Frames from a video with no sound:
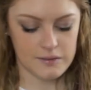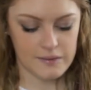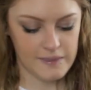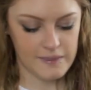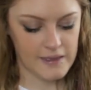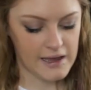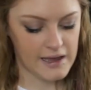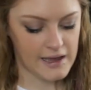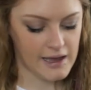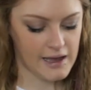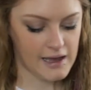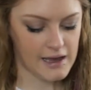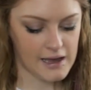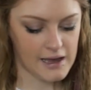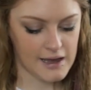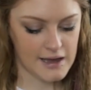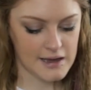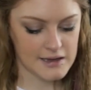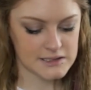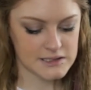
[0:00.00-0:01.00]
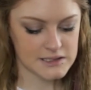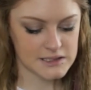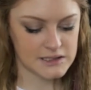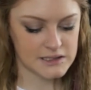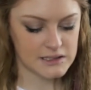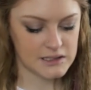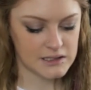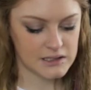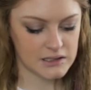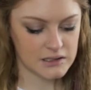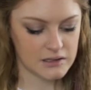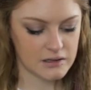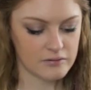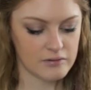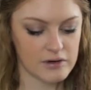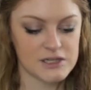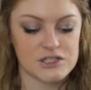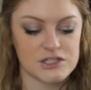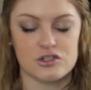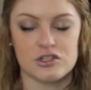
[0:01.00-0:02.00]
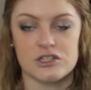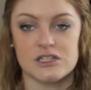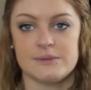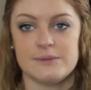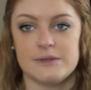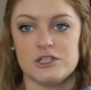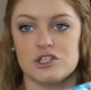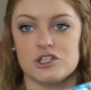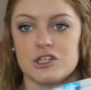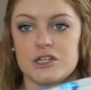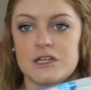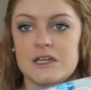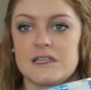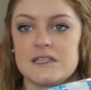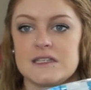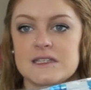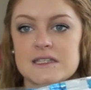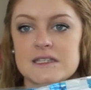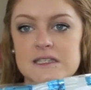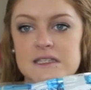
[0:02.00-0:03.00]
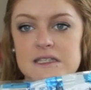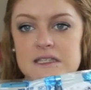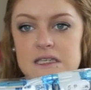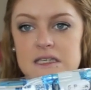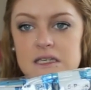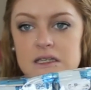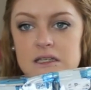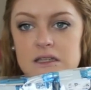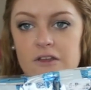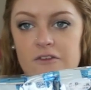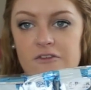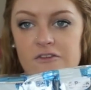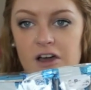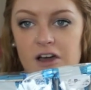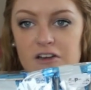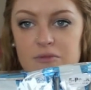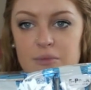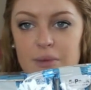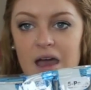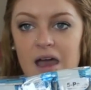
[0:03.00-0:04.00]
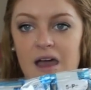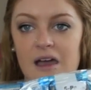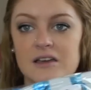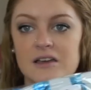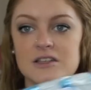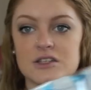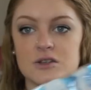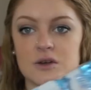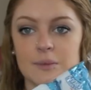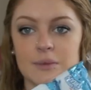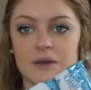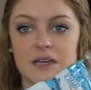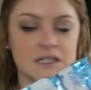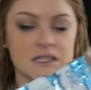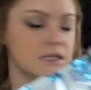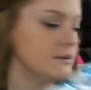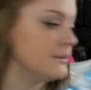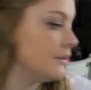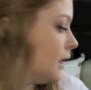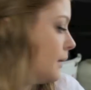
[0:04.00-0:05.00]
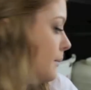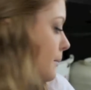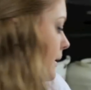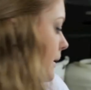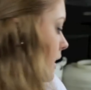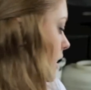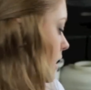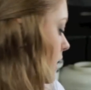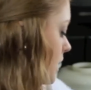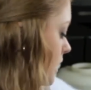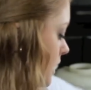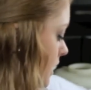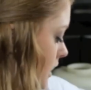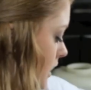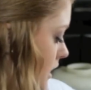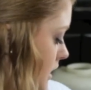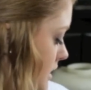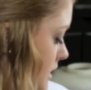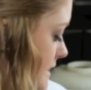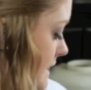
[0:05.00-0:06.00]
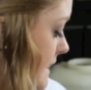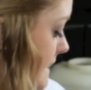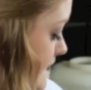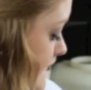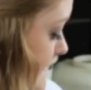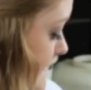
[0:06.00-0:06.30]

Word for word: bag. They had the Rice Krispie Treats 5-pack, so I picked them up this